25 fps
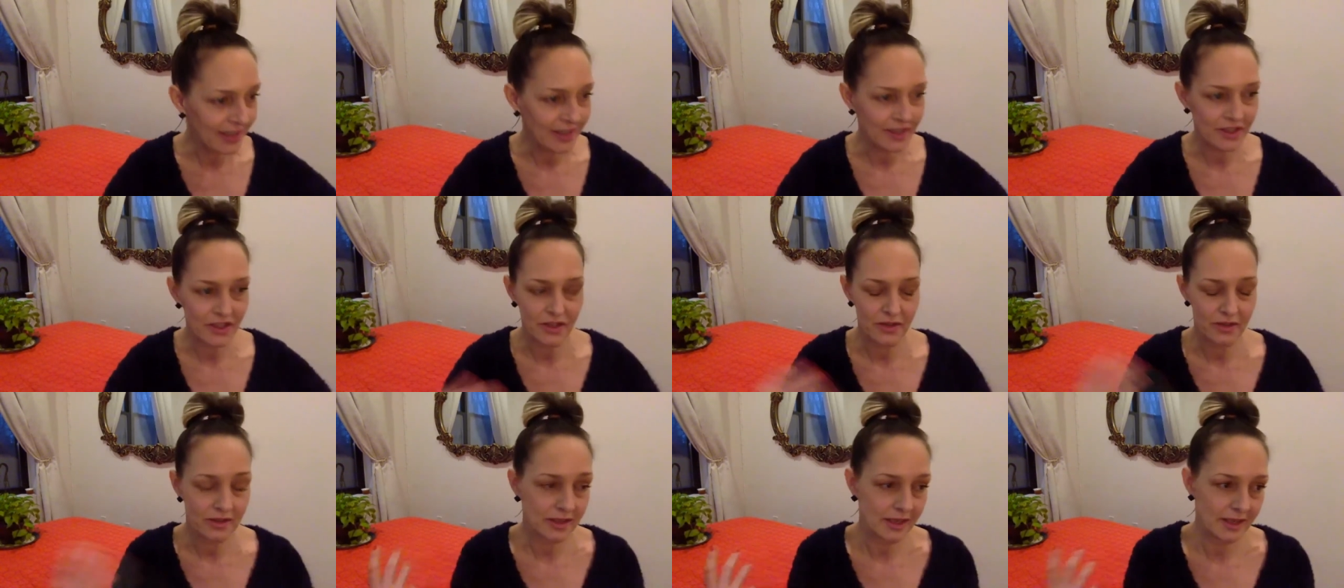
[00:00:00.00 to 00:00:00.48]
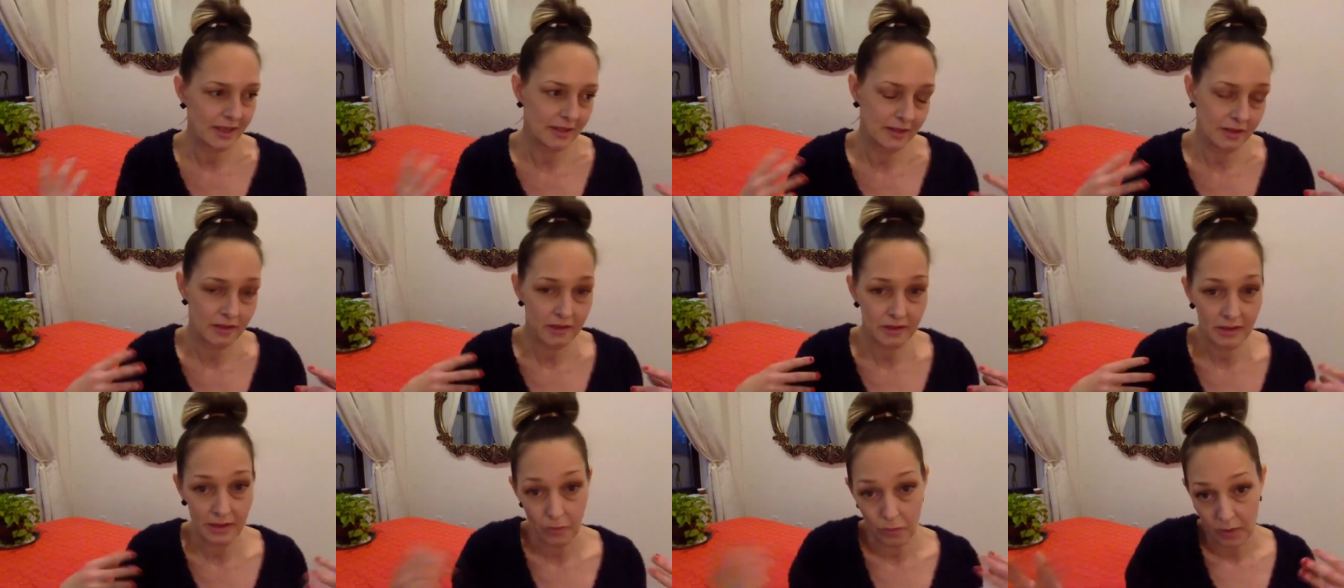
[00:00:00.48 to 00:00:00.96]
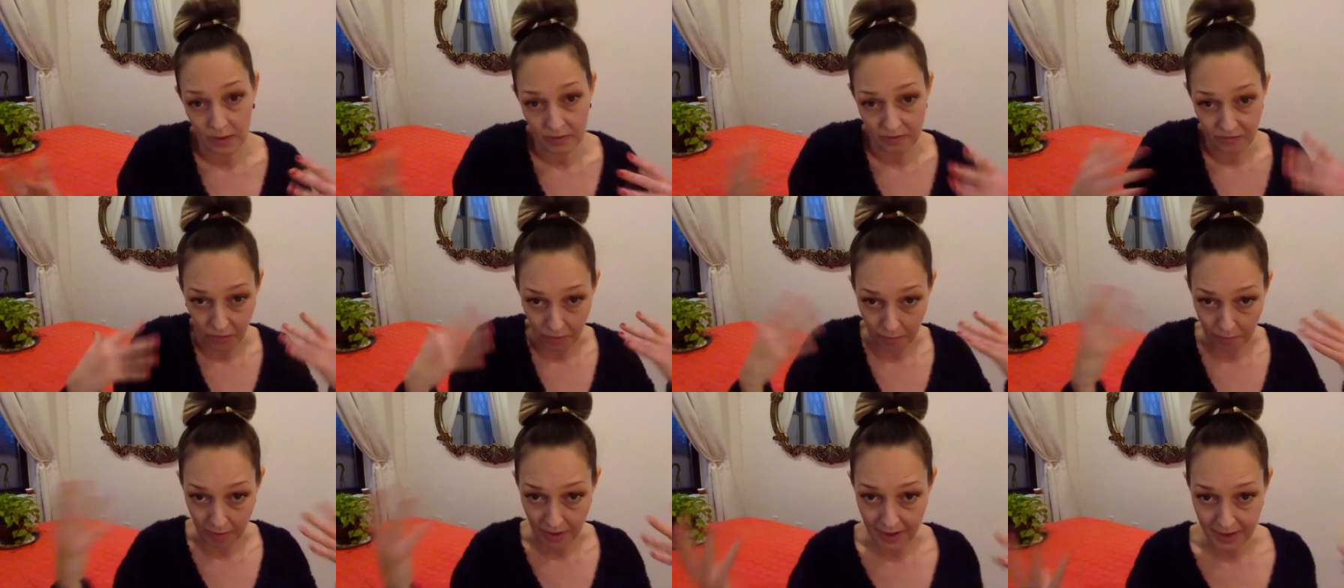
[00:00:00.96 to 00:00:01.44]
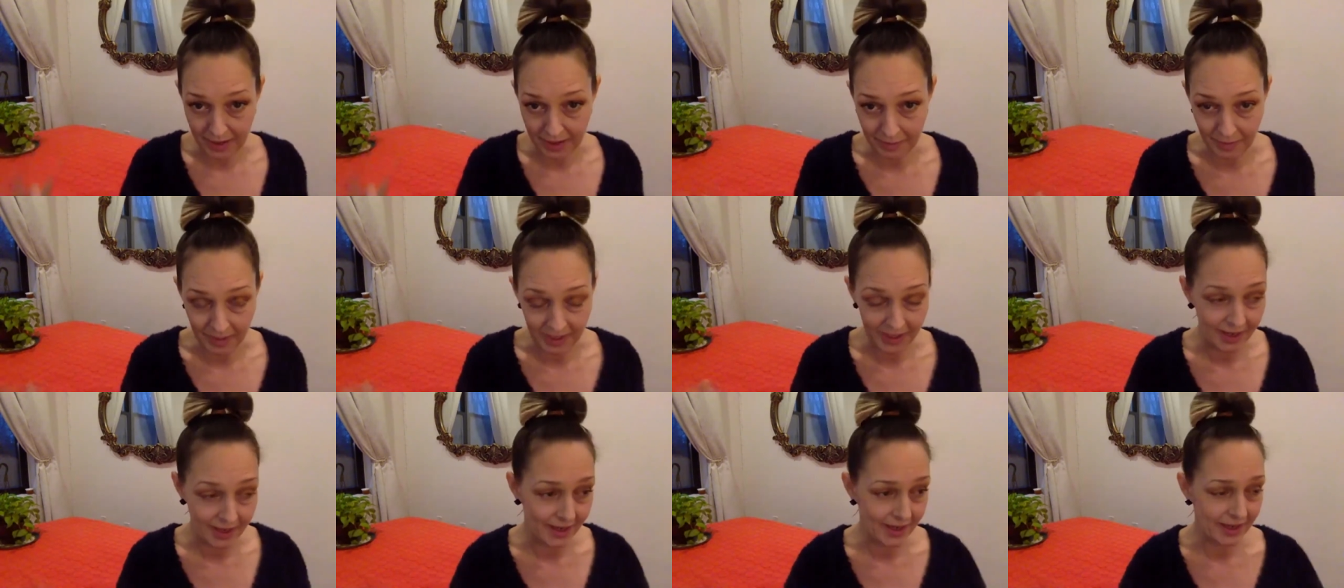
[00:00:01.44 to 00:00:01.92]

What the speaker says: and she was like literally 1 foot behind me,